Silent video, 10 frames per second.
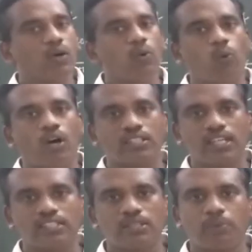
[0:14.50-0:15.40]
what
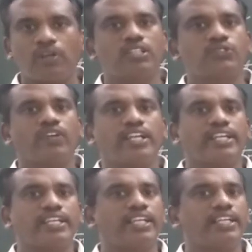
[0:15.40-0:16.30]
are the products we are
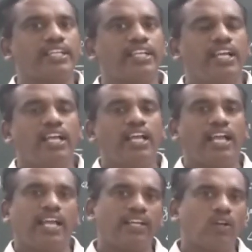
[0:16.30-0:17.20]
getting,
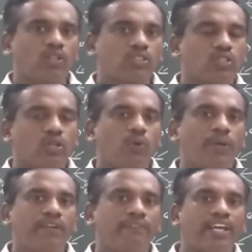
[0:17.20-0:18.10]
and also
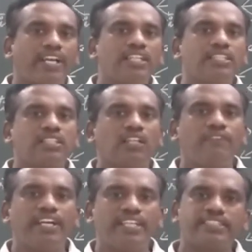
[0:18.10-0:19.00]
when ferrous
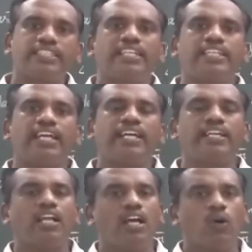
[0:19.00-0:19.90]
sulfate is
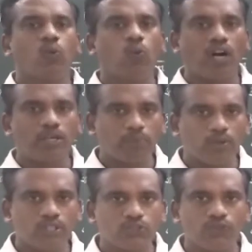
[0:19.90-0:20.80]
heated, what
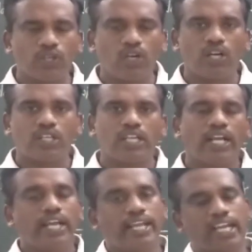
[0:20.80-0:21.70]
products we
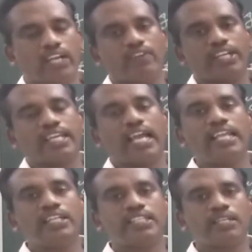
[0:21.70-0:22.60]
got, and when
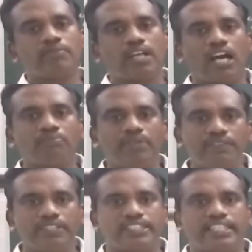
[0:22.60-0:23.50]
calcium carbonate
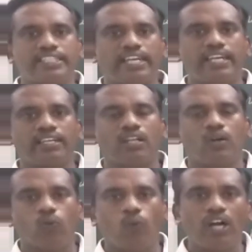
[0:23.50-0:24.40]
was heated,
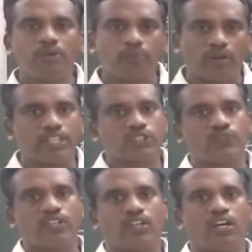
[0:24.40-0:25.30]
what products
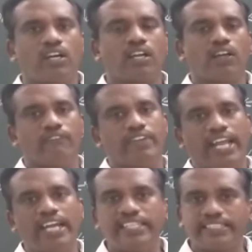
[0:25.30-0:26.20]
we got, we
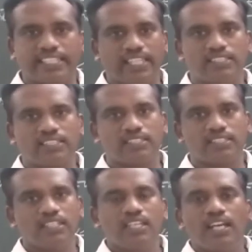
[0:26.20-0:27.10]
had discussed.
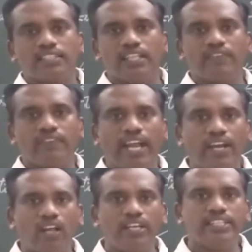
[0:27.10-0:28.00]
There we had
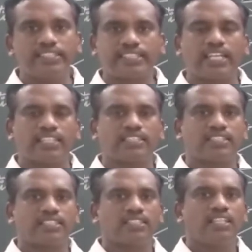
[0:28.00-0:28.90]
already discussed.